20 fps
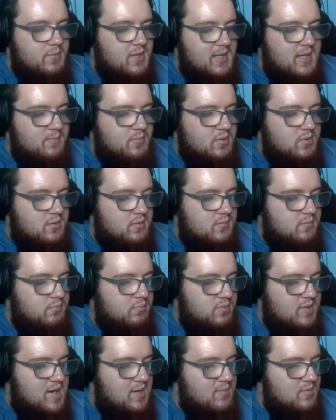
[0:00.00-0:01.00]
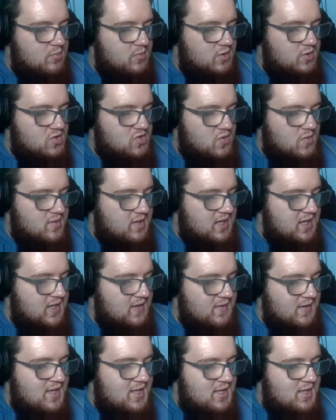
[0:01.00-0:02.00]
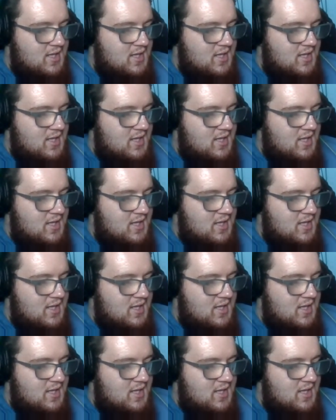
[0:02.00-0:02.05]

people probably will join